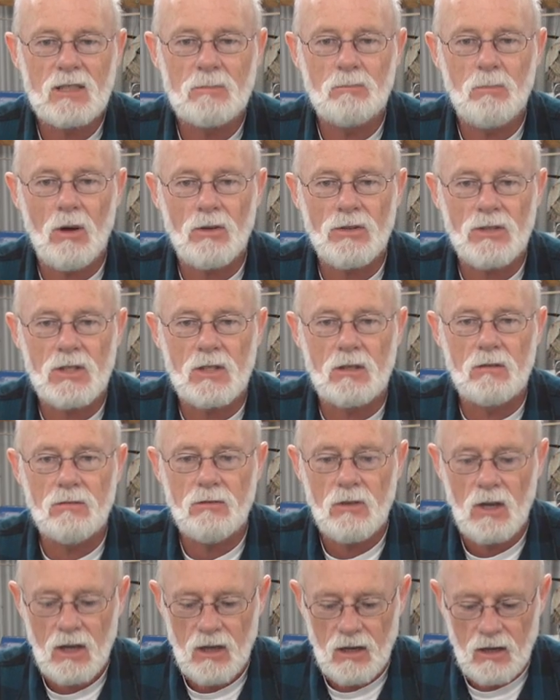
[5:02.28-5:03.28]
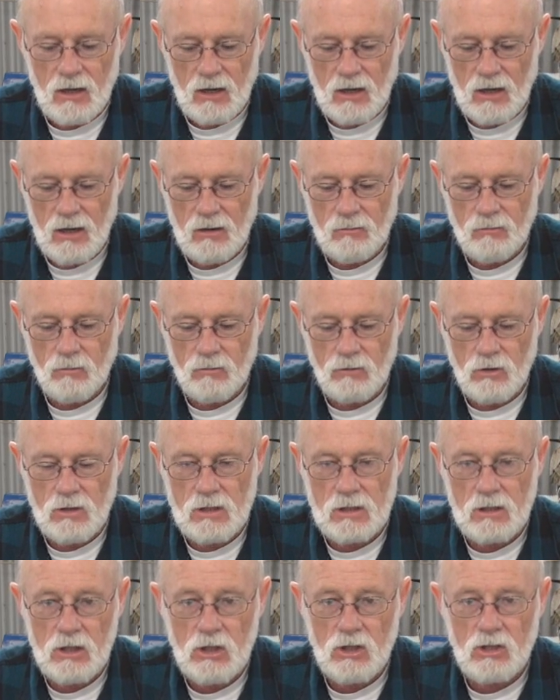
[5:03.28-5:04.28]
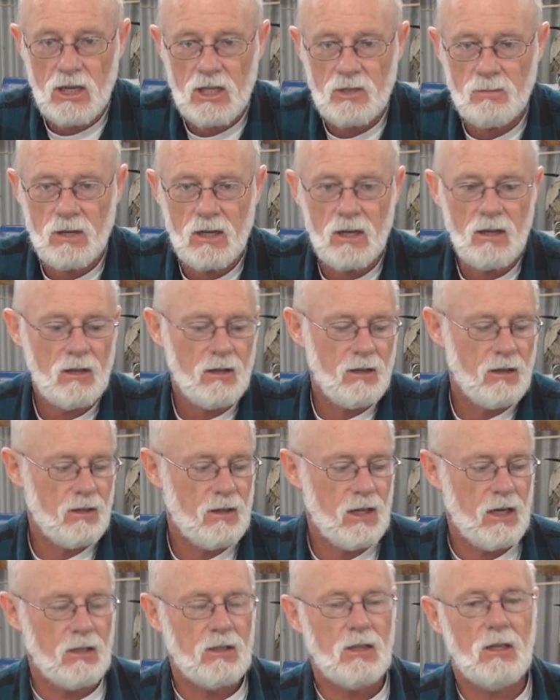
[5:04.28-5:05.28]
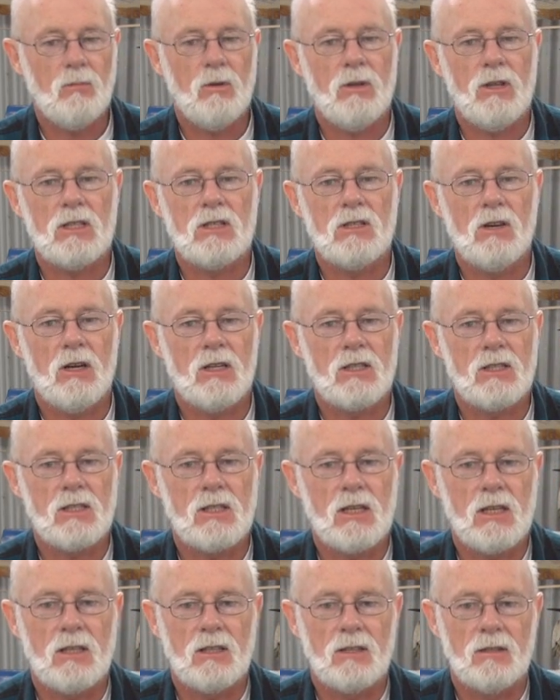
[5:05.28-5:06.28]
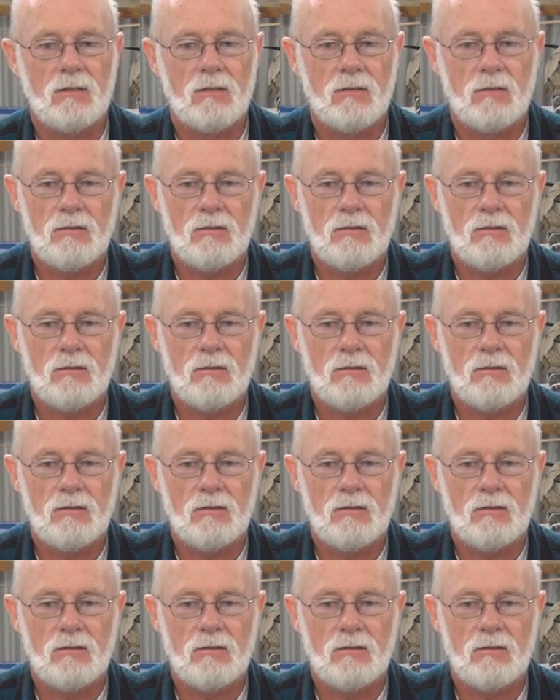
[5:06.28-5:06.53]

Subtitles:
responsive using this transmitter than it did with his 9C.